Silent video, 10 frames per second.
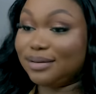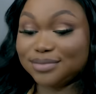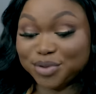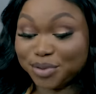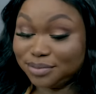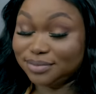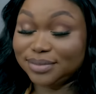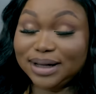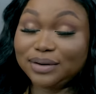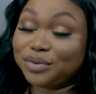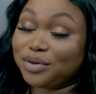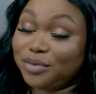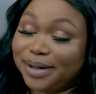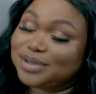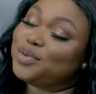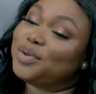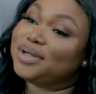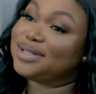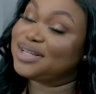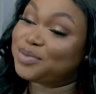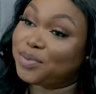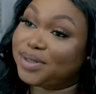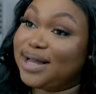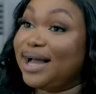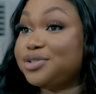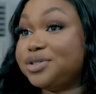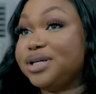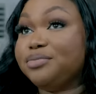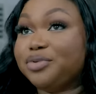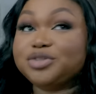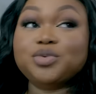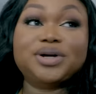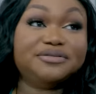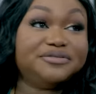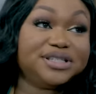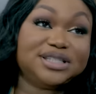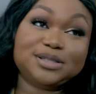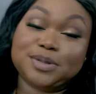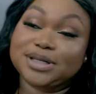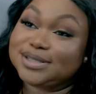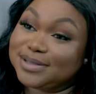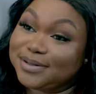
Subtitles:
No, I will go back to work next week. I have to take a break so we can fix this place.